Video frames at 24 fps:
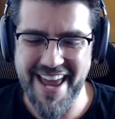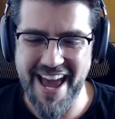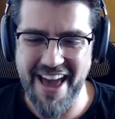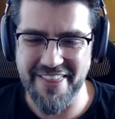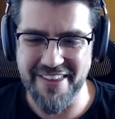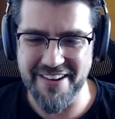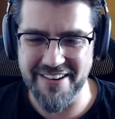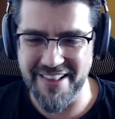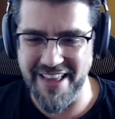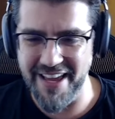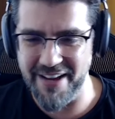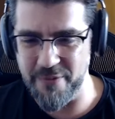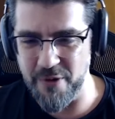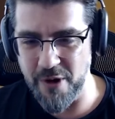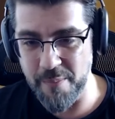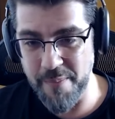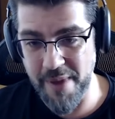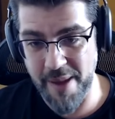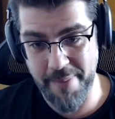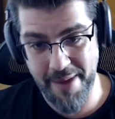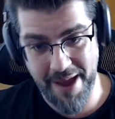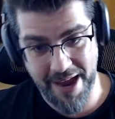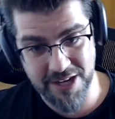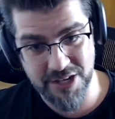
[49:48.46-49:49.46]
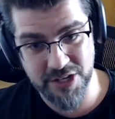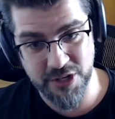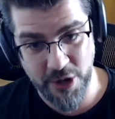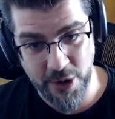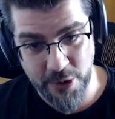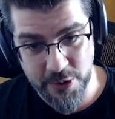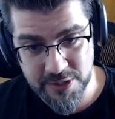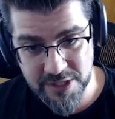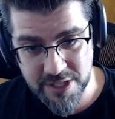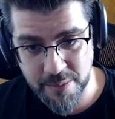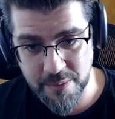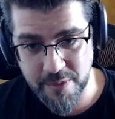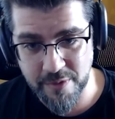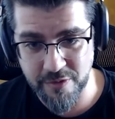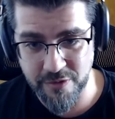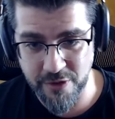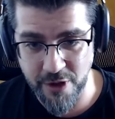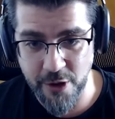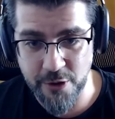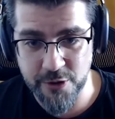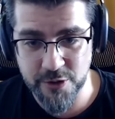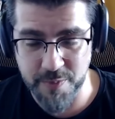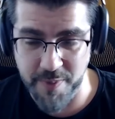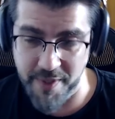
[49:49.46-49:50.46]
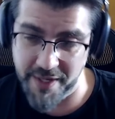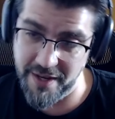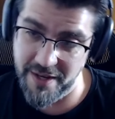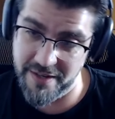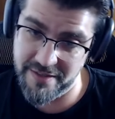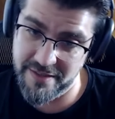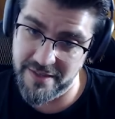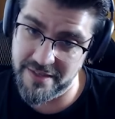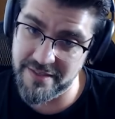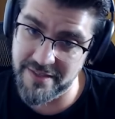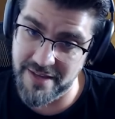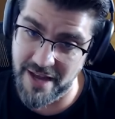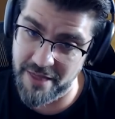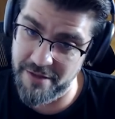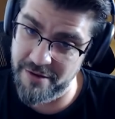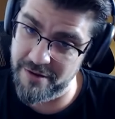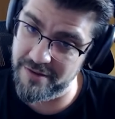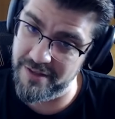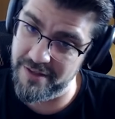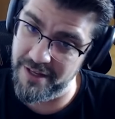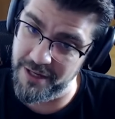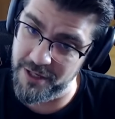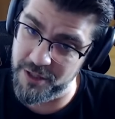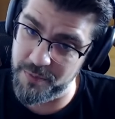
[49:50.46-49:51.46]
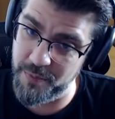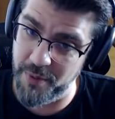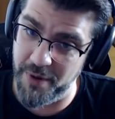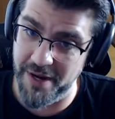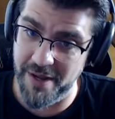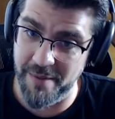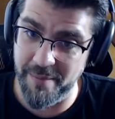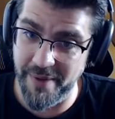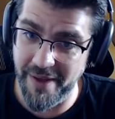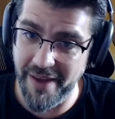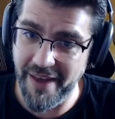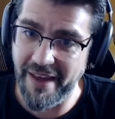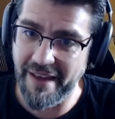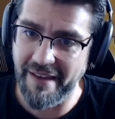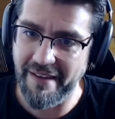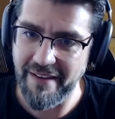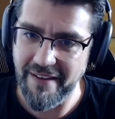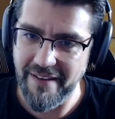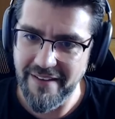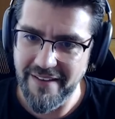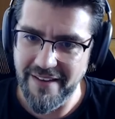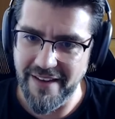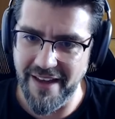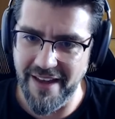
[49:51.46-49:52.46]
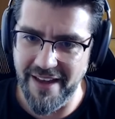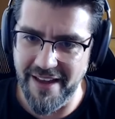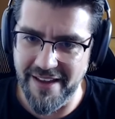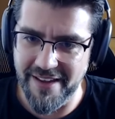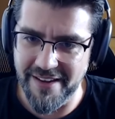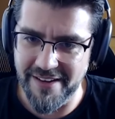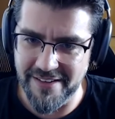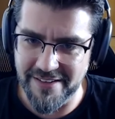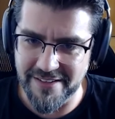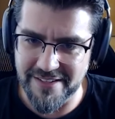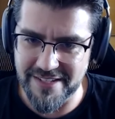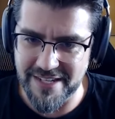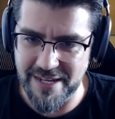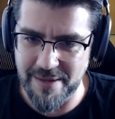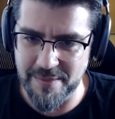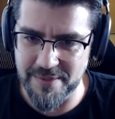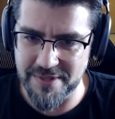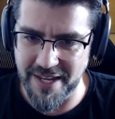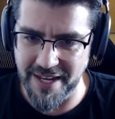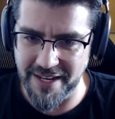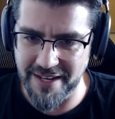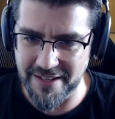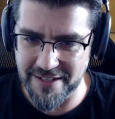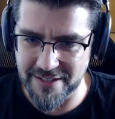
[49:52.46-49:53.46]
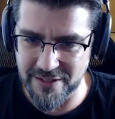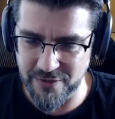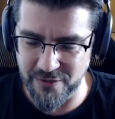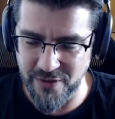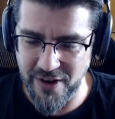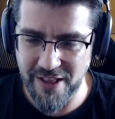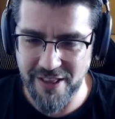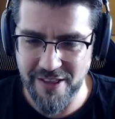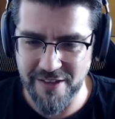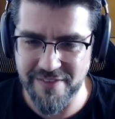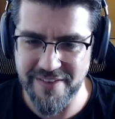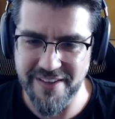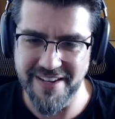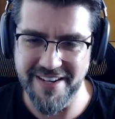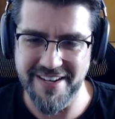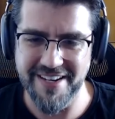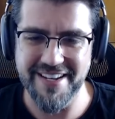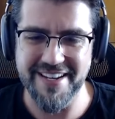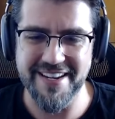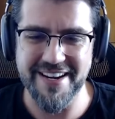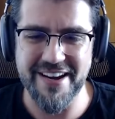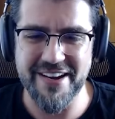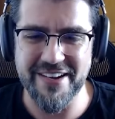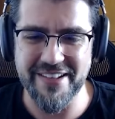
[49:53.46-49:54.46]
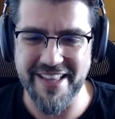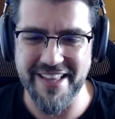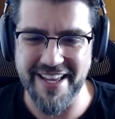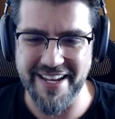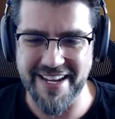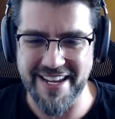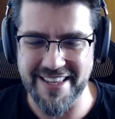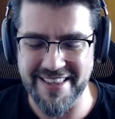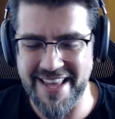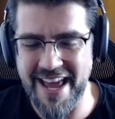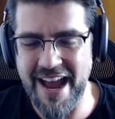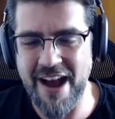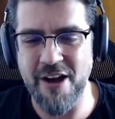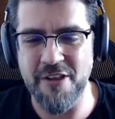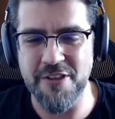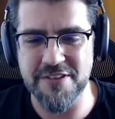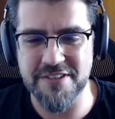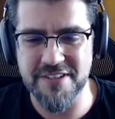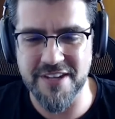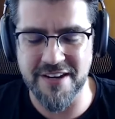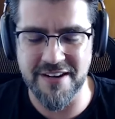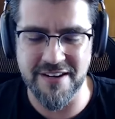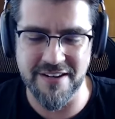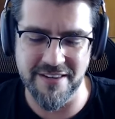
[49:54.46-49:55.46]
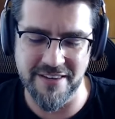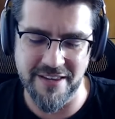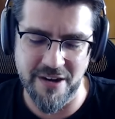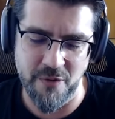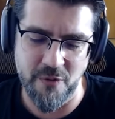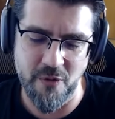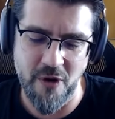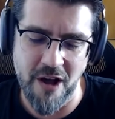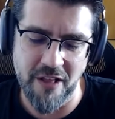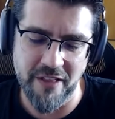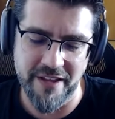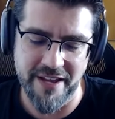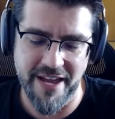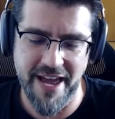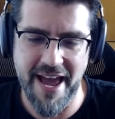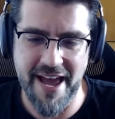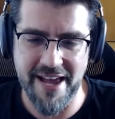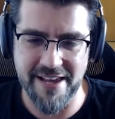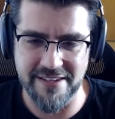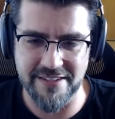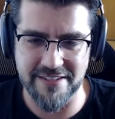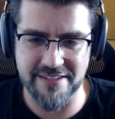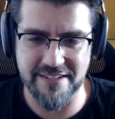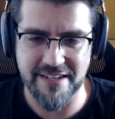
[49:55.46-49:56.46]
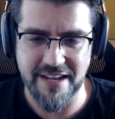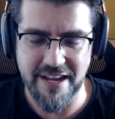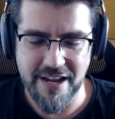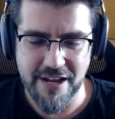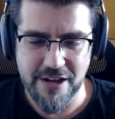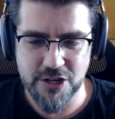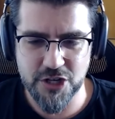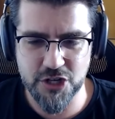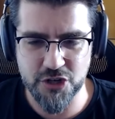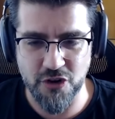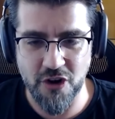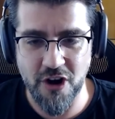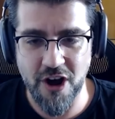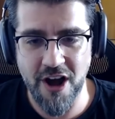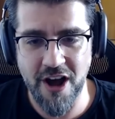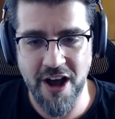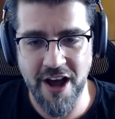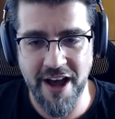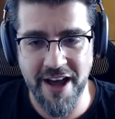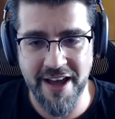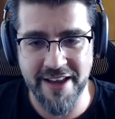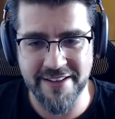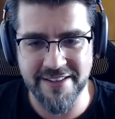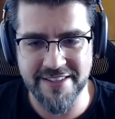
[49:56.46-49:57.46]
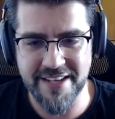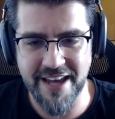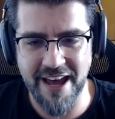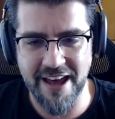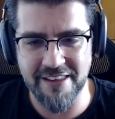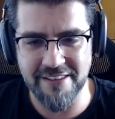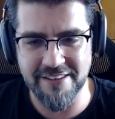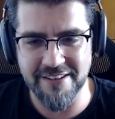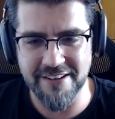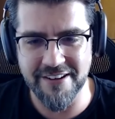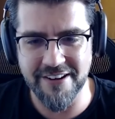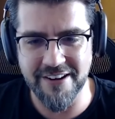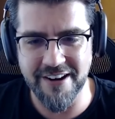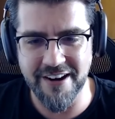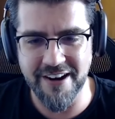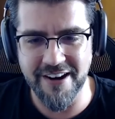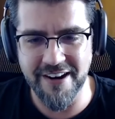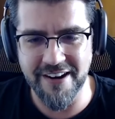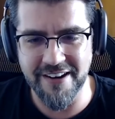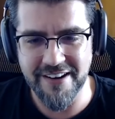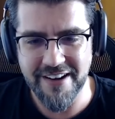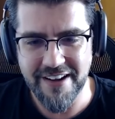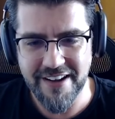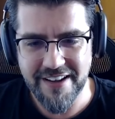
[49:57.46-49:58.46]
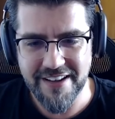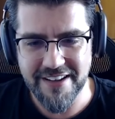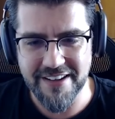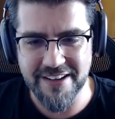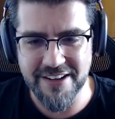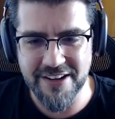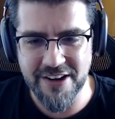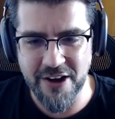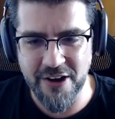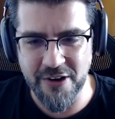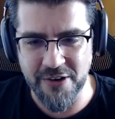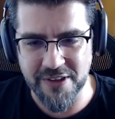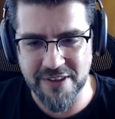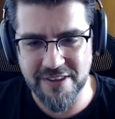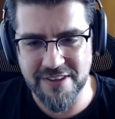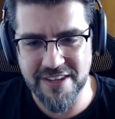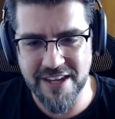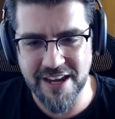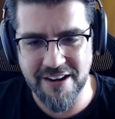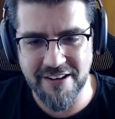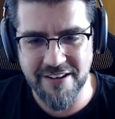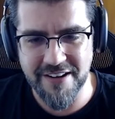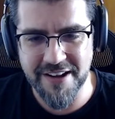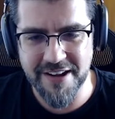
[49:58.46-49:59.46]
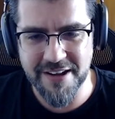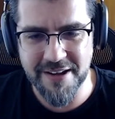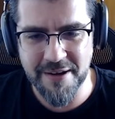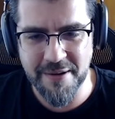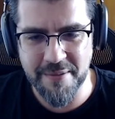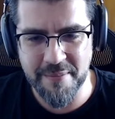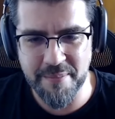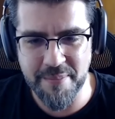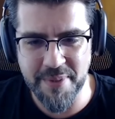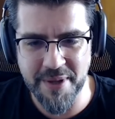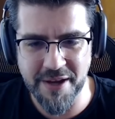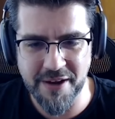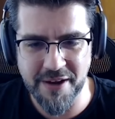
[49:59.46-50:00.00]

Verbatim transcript: now they're like, well, maybe I should own some of those because this tether thing's pretty big and seems like it's relevant, you know, like, and now all of a sudden their wallet has Tron, Tether, you know, Ethereum,